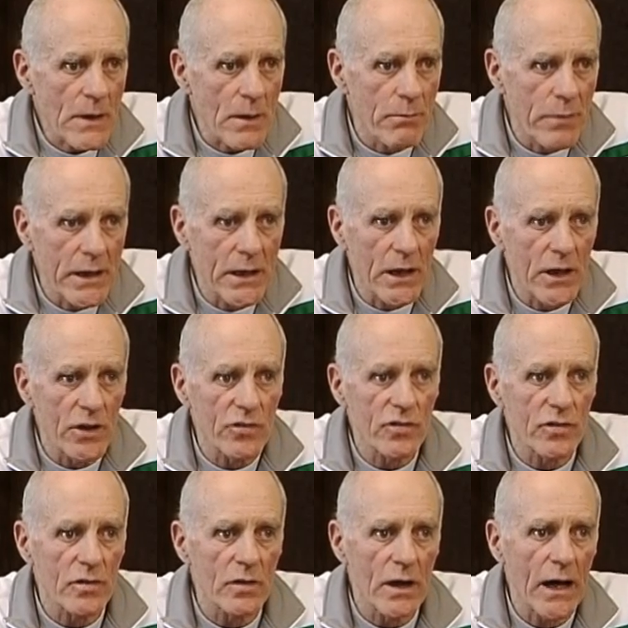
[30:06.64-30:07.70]

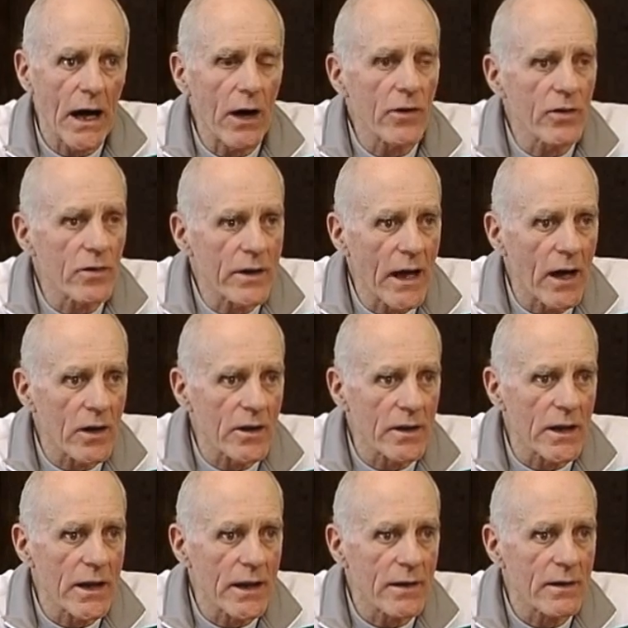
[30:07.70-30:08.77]
Because how do you
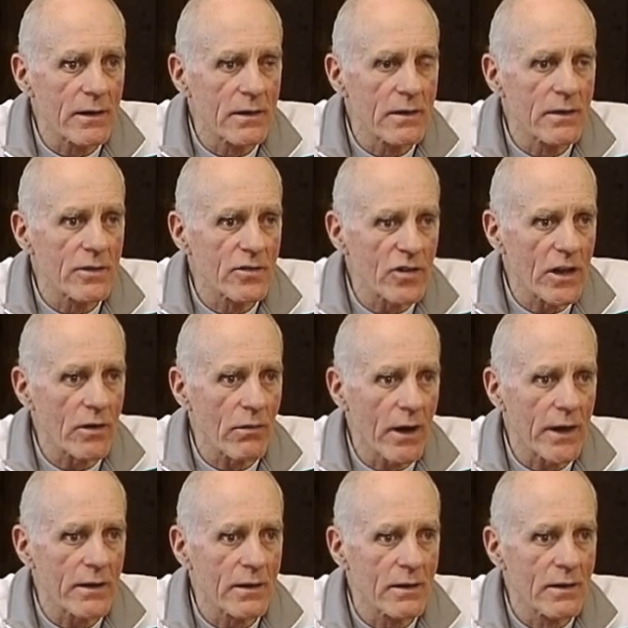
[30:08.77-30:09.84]
calculate sync
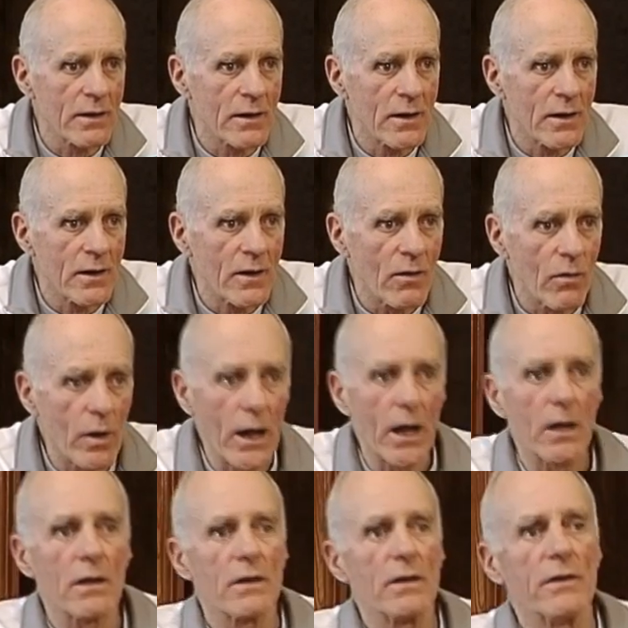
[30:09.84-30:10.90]
rate?
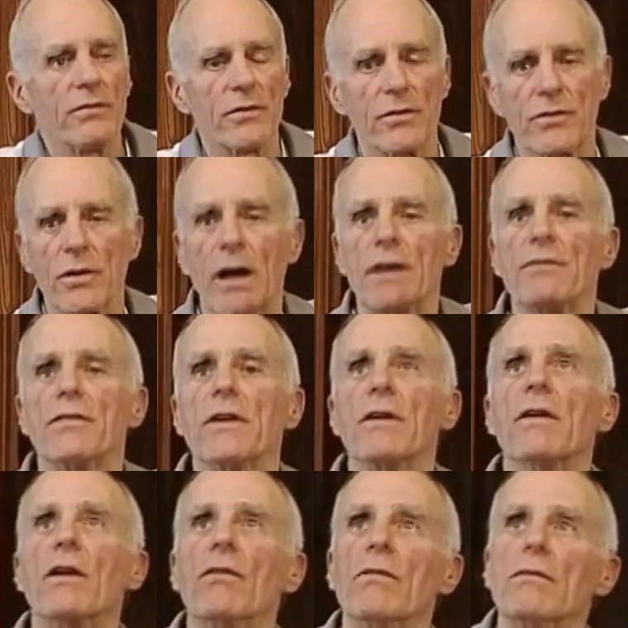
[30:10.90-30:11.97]
Well, if you're trying to
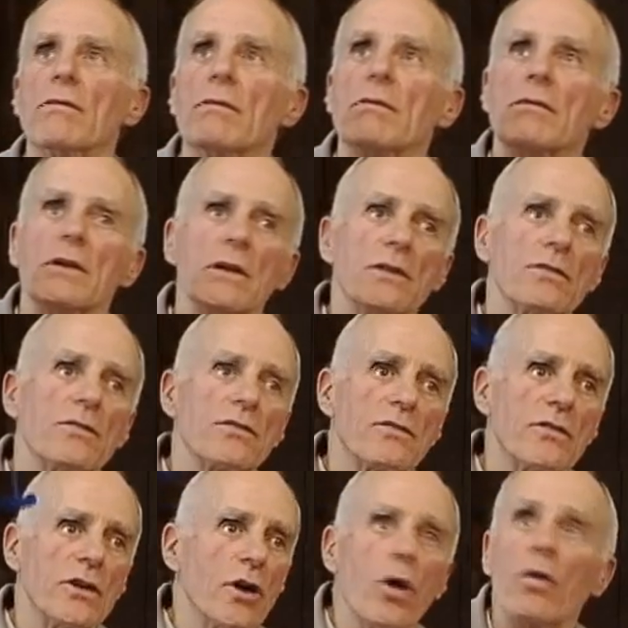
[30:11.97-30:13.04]
figure out
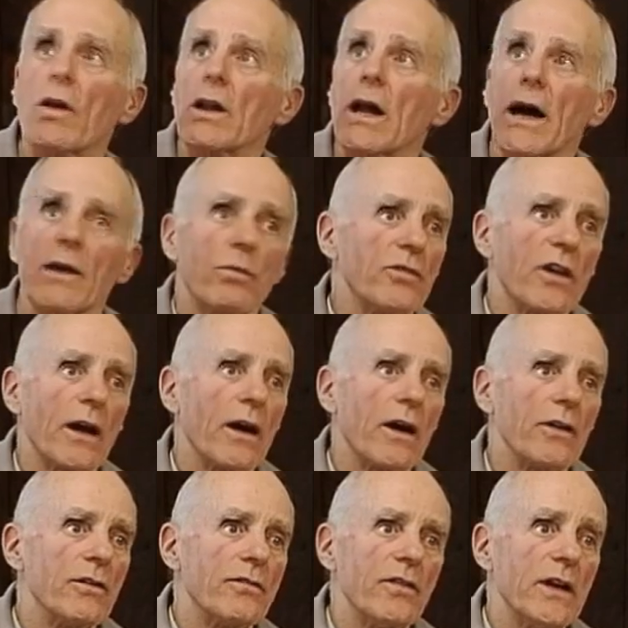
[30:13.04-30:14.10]
You know the glider was at
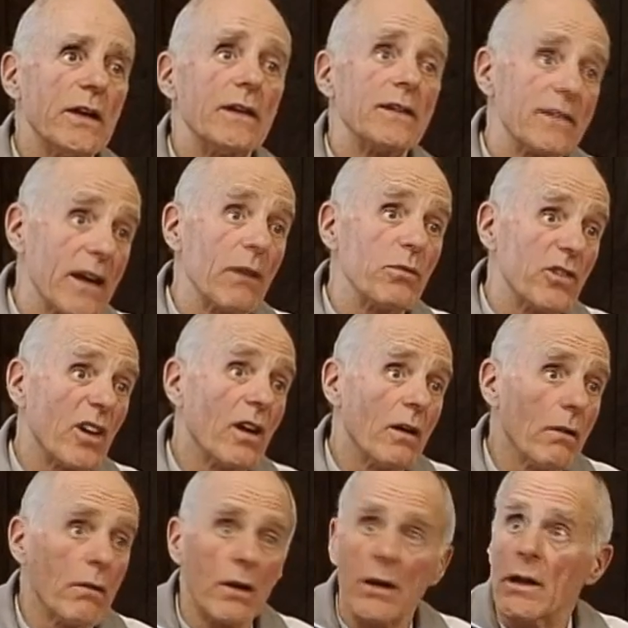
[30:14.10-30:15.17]
100 feet, say it was a
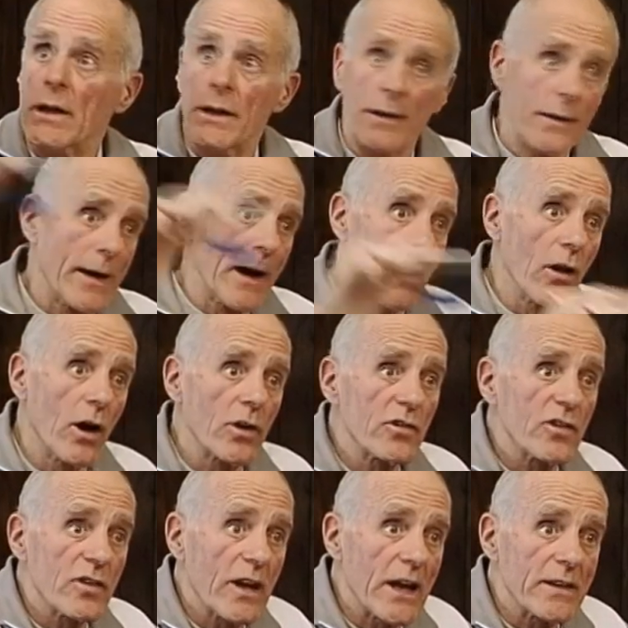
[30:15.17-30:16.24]
hill. How long does
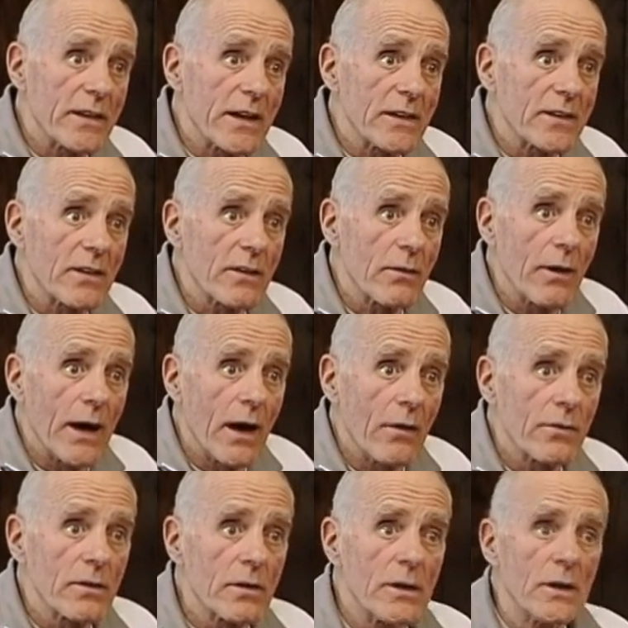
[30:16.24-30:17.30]
it take to get to the
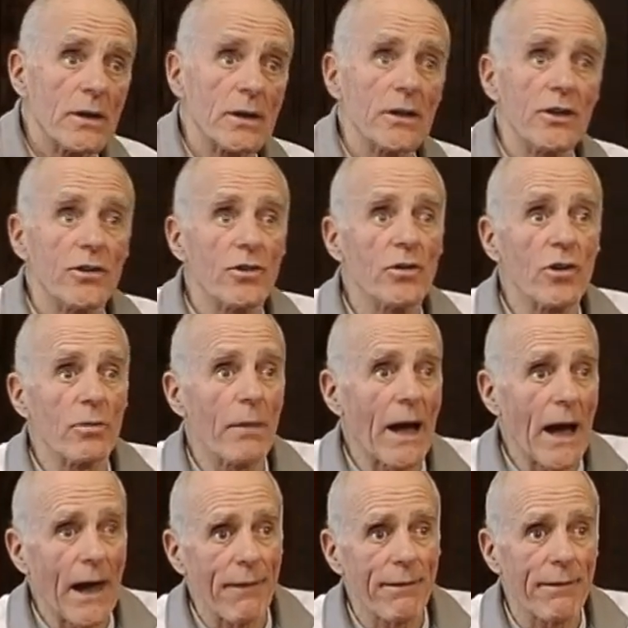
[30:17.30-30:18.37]
ground? You do your
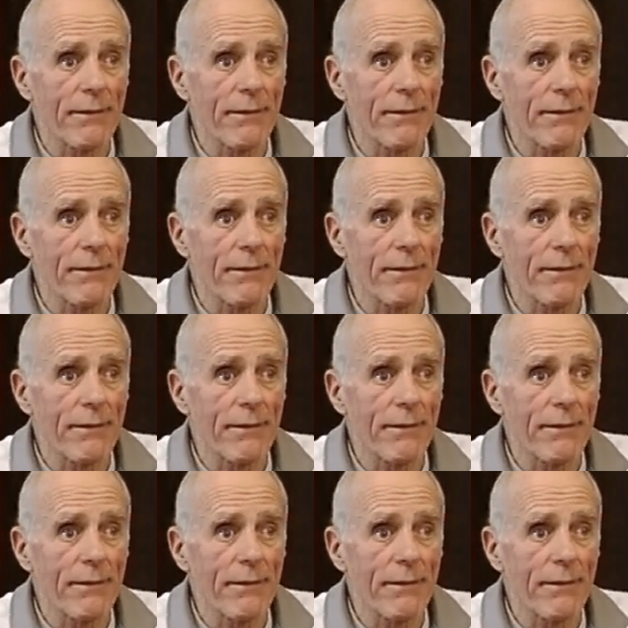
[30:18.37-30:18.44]
math.